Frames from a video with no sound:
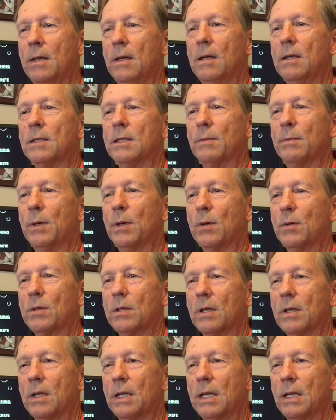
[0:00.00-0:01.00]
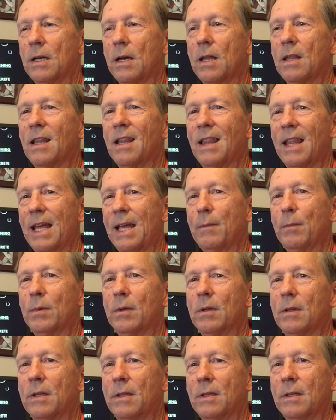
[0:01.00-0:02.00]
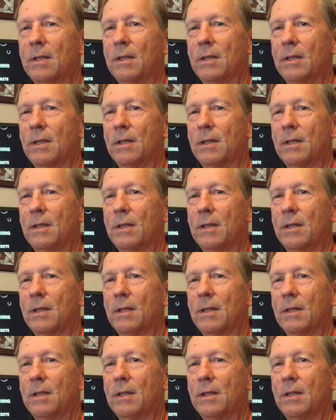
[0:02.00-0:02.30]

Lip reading: supposedly on the label and